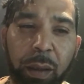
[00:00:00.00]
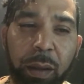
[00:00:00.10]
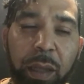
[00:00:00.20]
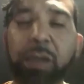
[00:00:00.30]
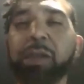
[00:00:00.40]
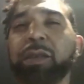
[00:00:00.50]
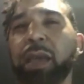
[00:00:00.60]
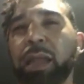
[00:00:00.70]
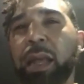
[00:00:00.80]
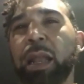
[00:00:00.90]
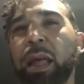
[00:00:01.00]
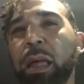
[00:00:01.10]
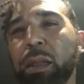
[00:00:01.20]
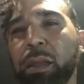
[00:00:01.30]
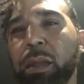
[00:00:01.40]
let's just say that
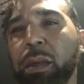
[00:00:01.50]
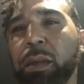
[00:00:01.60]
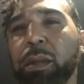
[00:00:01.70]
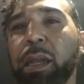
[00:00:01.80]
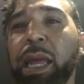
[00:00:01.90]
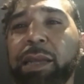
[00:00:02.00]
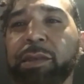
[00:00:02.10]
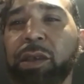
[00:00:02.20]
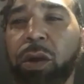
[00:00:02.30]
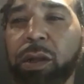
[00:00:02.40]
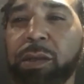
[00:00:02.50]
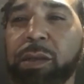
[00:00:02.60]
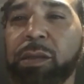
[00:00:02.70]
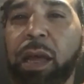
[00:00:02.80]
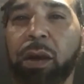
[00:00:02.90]
the lazy artist
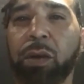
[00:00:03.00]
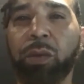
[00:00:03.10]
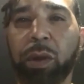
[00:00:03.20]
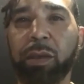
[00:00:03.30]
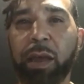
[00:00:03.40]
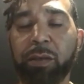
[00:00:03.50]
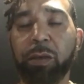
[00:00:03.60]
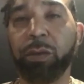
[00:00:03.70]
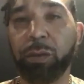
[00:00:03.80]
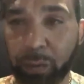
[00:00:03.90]
is not going to want to tattoo you.